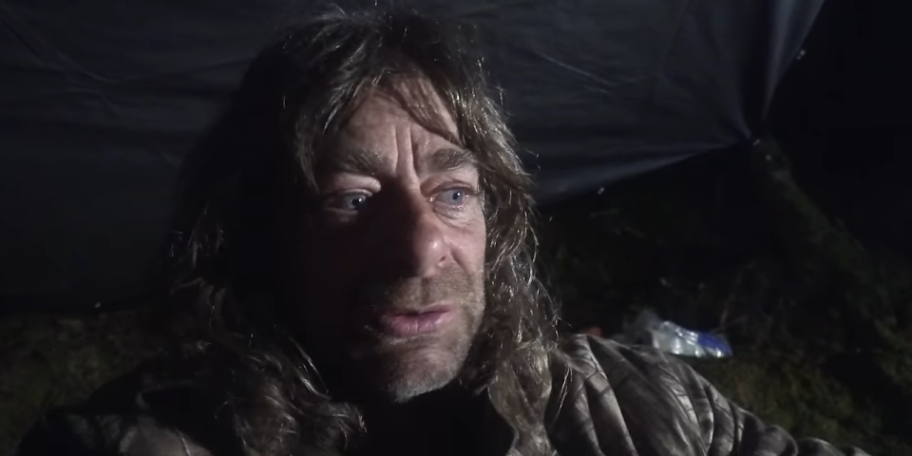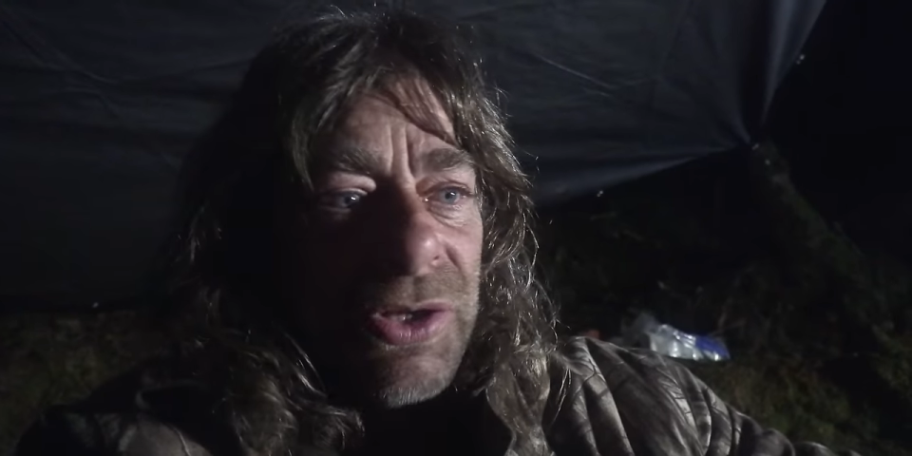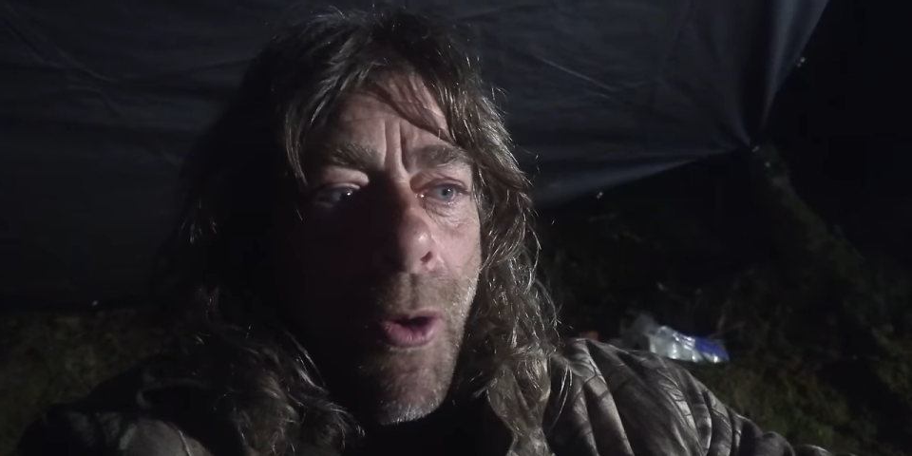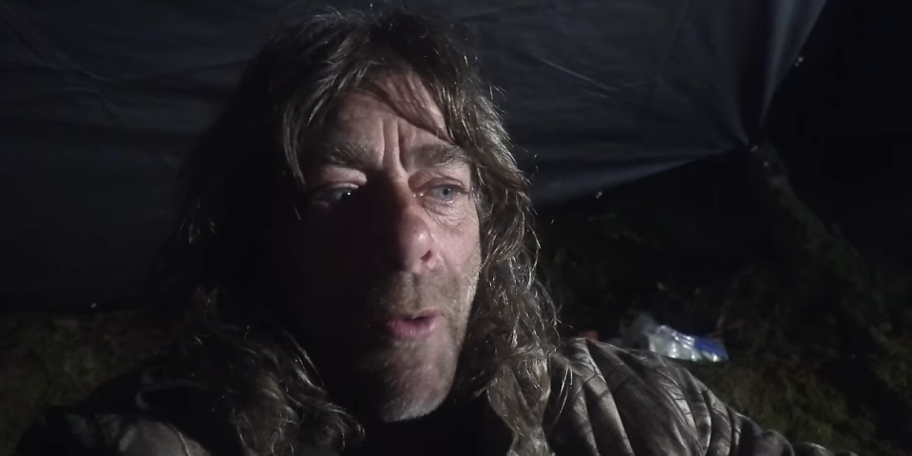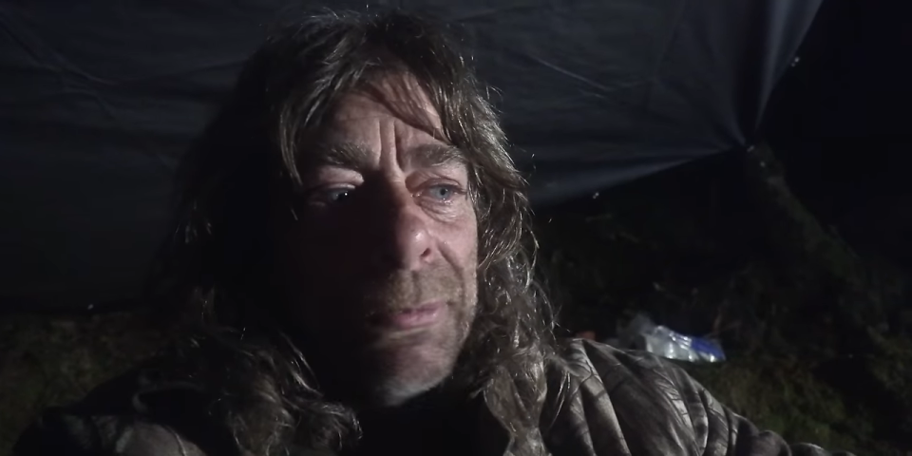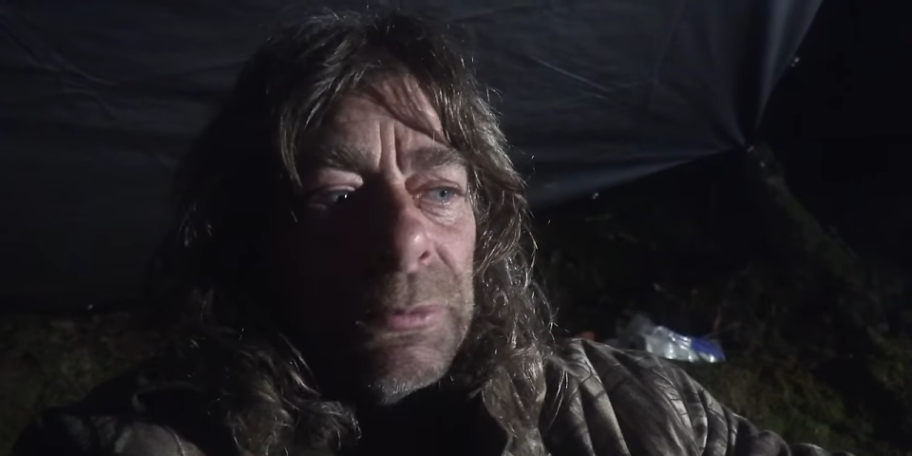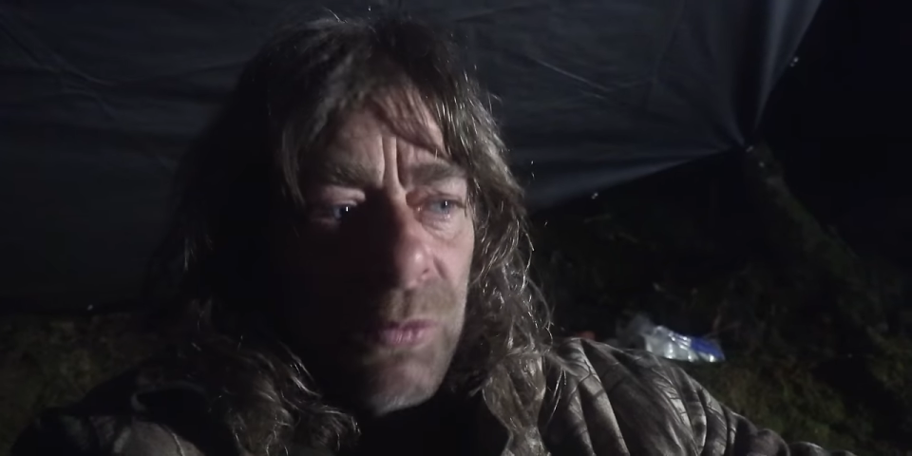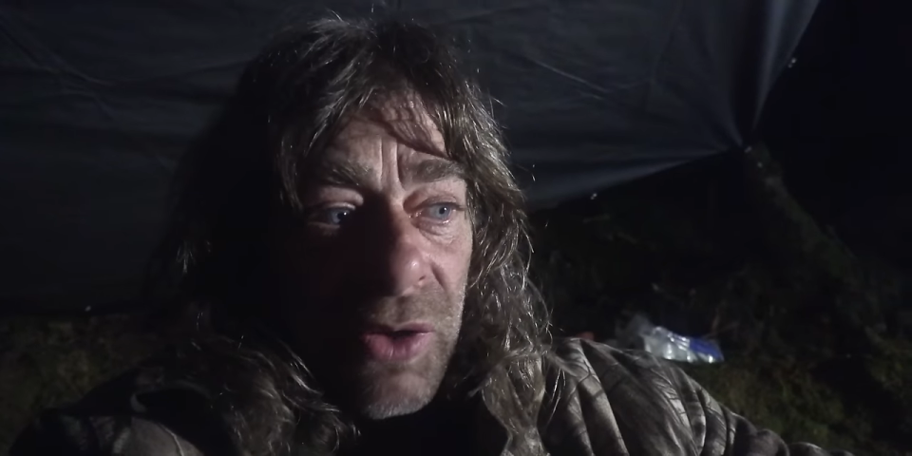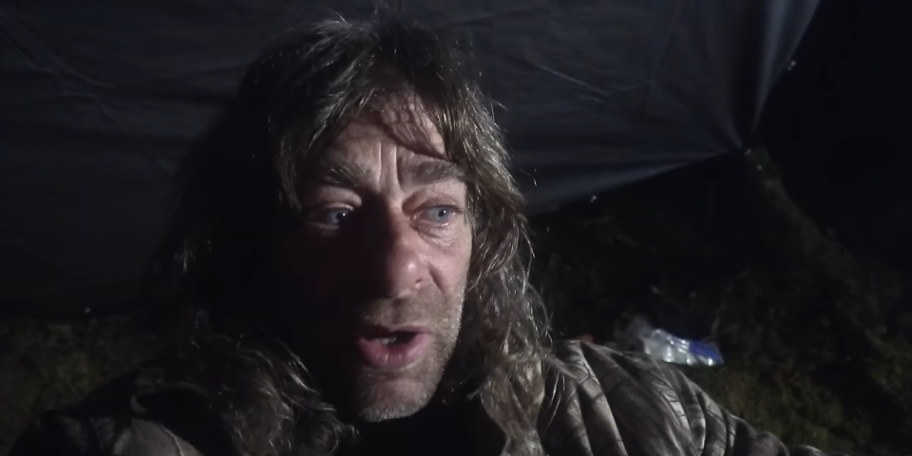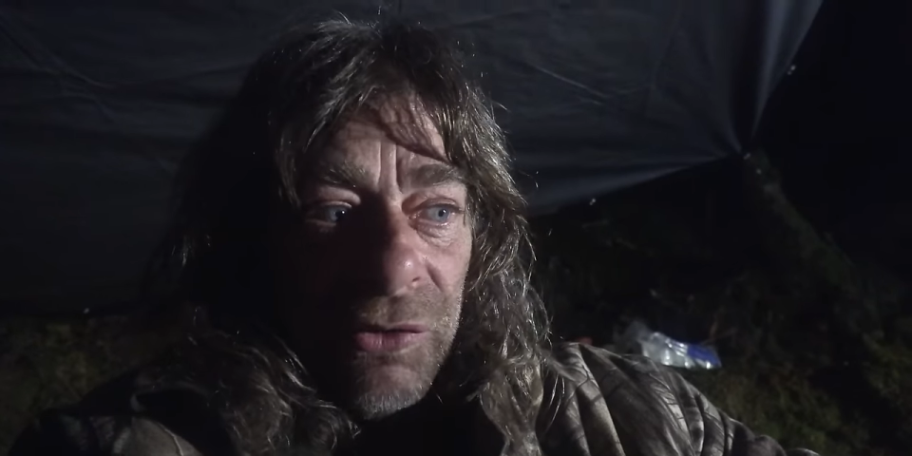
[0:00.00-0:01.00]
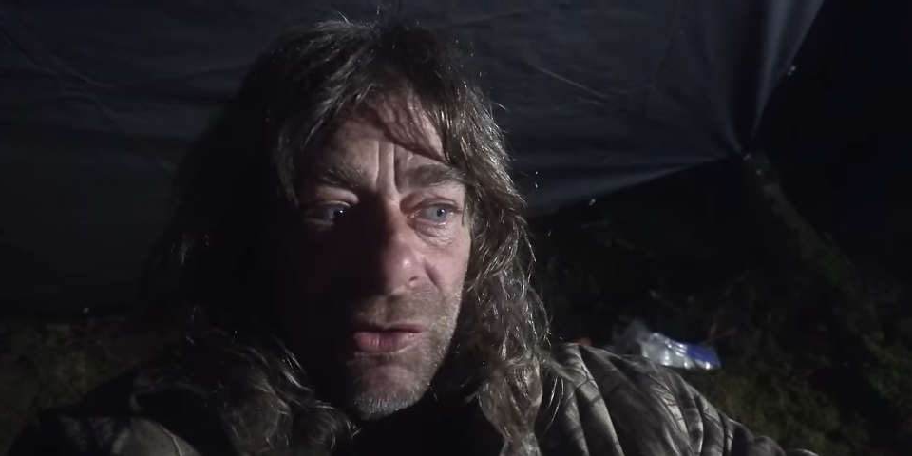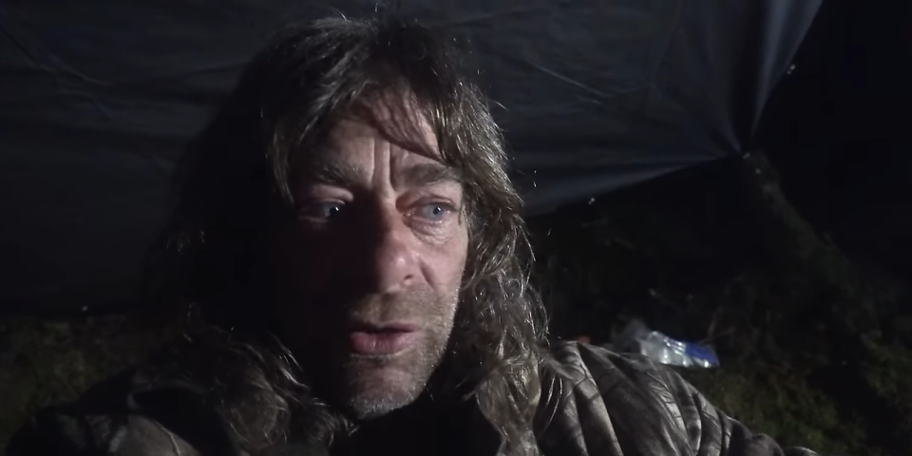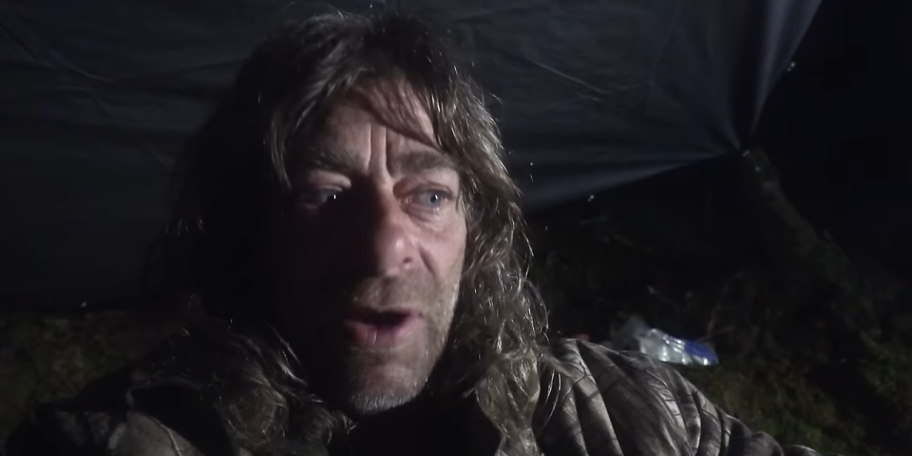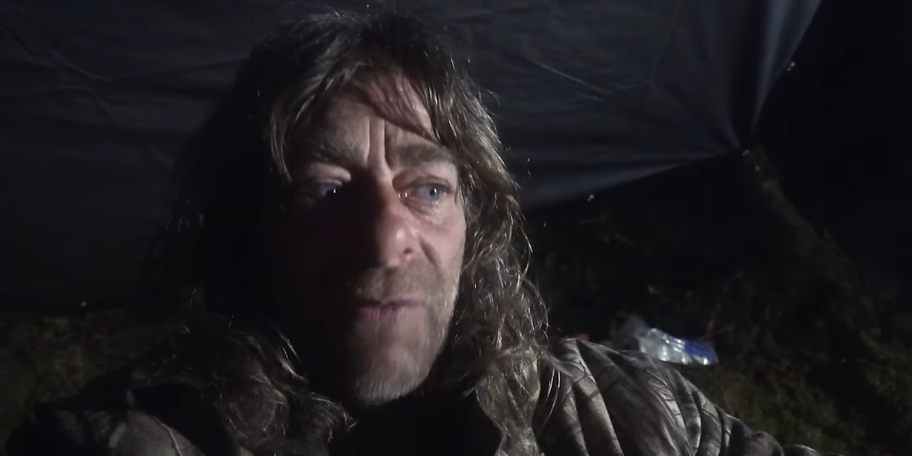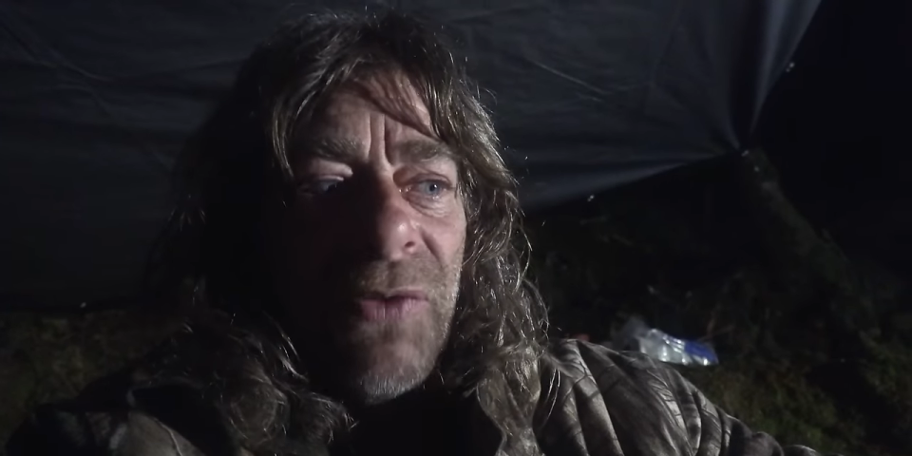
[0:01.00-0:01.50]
So thanks a lot,